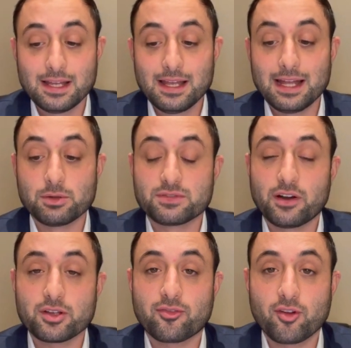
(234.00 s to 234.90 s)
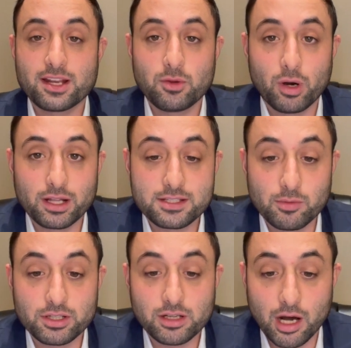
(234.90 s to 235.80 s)
and he was very afraid. He wanted
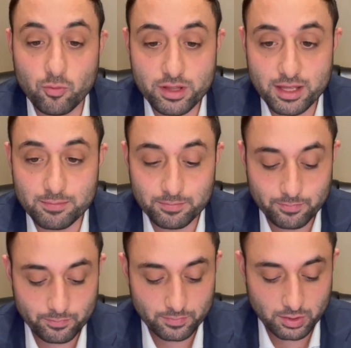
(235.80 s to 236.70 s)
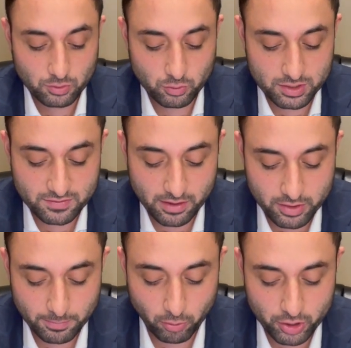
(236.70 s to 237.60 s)
someone to come with him to this
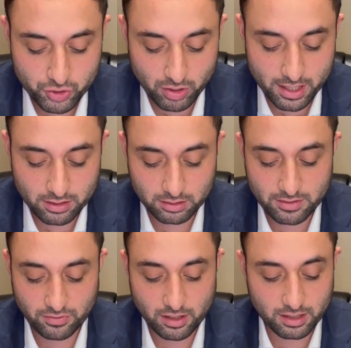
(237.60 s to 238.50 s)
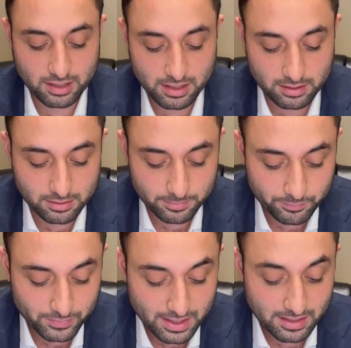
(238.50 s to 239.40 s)
very important trial in front of the king.
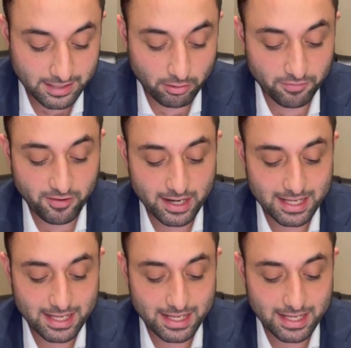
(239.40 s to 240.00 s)
Terrified,